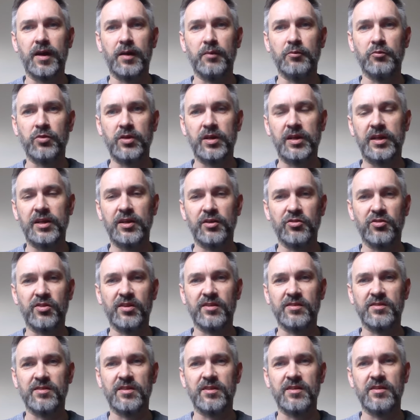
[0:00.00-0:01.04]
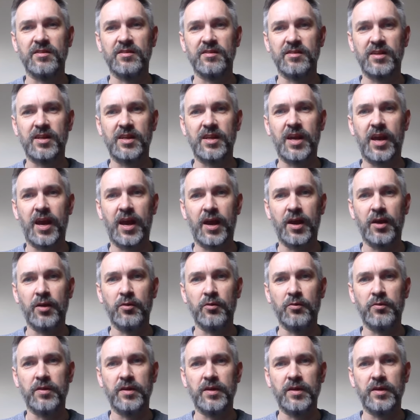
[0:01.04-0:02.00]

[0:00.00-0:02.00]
I'm really interested to see how